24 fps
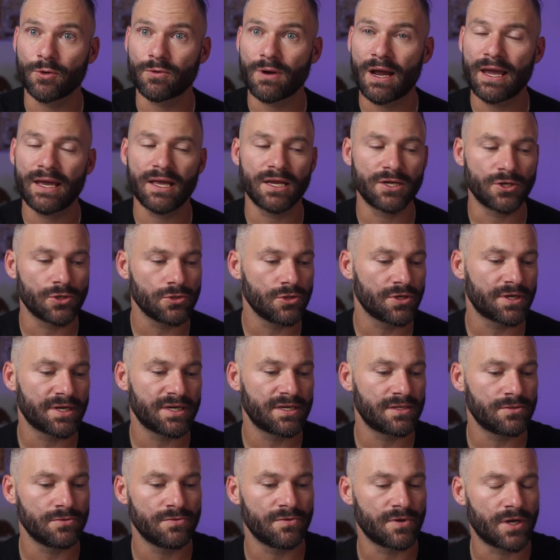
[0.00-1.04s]
right, and you're
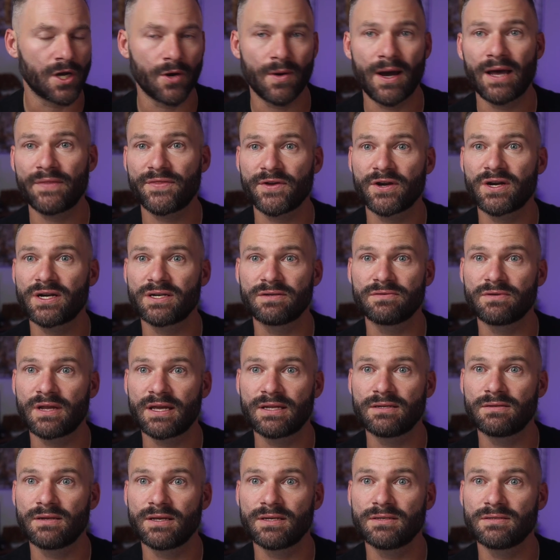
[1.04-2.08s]
looking to go out there
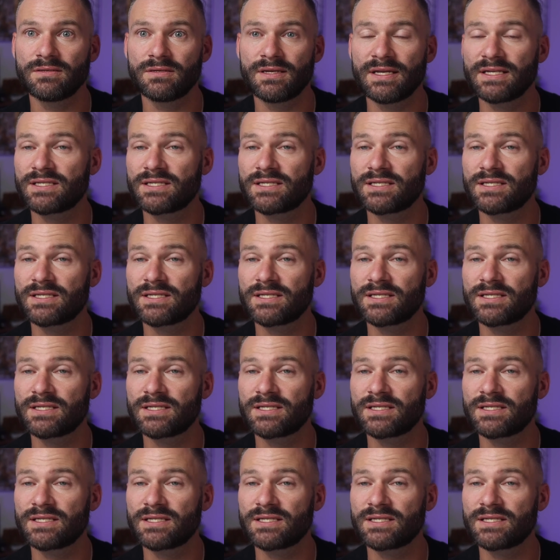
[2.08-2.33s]
and